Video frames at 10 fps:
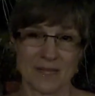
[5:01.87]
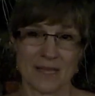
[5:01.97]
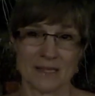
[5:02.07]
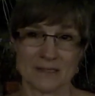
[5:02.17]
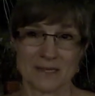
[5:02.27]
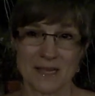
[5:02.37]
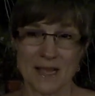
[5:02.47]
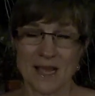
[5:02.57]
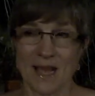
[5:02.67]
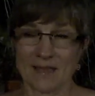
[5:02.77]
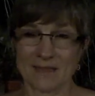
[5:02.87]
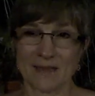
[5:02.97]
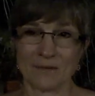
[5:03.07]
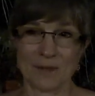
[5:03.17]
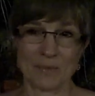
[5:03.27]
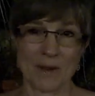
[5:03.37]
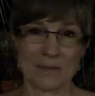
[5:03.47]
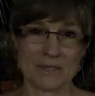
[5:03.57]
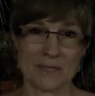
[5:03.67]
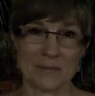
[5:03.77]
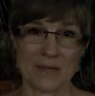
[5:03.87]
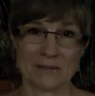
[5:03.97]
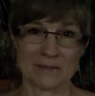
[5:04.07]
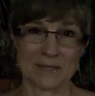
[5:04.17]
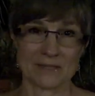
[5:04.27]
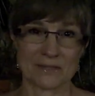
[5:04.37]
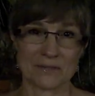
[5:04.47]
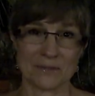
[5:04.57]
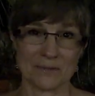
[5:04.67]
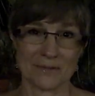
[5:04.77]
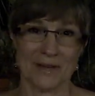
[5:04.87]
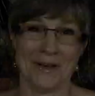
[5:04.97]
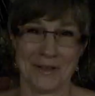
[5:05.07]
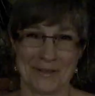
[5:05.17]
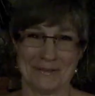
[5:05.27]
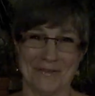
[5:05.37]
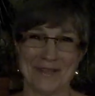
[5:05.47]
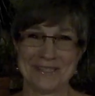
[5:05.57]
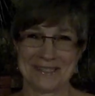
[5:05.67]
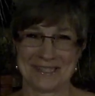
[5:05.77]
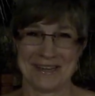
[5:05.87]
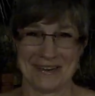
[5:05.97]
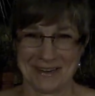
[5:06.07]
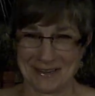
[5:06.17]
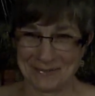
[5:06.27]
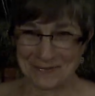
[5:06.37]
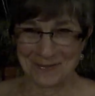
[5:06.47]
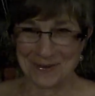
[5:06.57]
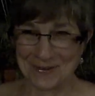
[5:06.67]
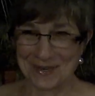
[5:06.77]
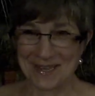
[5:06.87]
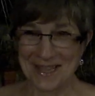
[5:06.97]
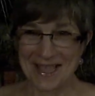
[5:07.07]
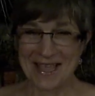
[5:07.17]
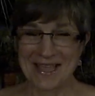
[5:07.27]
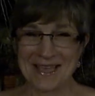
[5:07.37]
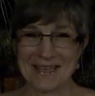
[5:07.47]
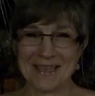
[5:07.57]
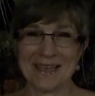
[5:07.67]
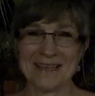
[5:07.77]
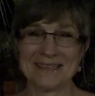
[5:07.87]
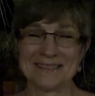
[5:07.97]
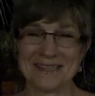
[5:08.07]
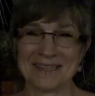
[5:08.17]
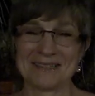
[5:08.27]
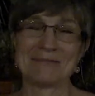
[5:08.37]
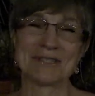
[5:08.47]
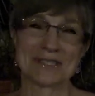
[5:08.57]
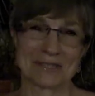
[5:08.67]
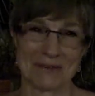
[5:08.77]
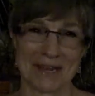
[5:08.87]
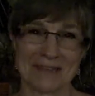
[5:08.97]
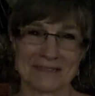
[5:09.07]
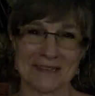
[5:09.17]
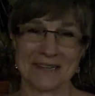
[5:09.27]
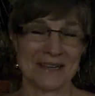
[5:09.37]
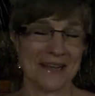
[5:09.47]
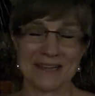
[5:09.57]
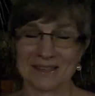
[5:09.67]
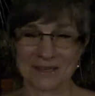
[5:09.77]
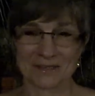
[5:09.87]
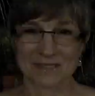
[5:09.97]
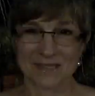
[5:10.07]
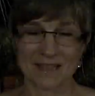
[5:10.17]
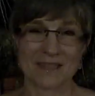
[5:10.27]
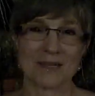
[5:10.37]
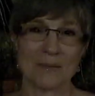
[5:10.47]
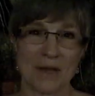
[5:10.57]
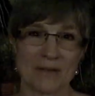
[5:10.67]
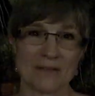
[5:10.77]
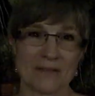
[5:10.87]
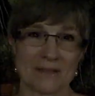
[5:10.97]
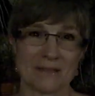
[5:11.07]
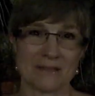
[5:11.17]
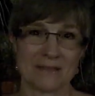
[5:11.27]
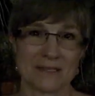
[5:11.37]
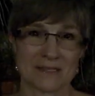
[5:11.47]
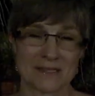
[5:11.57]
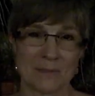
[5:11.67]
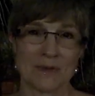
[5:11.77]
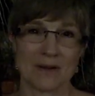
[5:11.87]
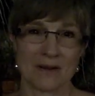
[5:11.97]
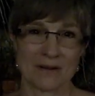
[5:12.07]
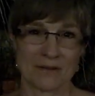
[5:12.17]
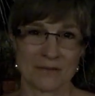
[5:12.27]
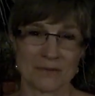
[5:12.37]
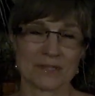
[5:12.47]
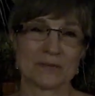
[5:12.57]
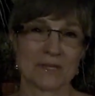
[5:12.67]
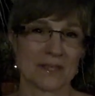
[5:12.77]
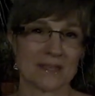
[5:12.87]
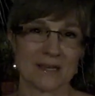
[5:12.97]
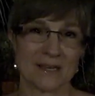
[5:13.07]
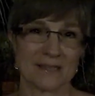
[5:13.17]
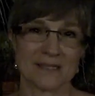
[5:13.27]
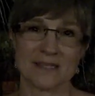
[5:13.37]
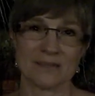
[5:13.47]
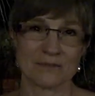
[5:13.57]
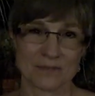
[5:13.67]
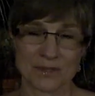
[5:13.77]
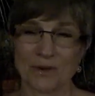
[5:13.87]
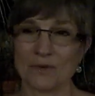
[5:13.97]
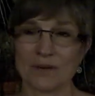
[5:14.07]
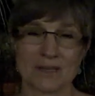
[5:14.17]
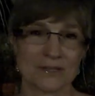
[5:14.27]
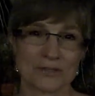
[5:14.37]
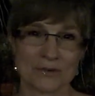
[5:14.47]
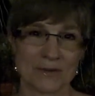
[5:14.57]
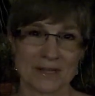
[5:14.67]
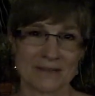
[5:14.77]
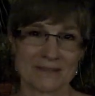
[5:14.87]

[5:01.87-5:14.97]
And I think I weigh probably 10 pounds less too with all the vegetarian food. and which is great. There's nothing about the seminar or the retreat that I didn't totally enjoy.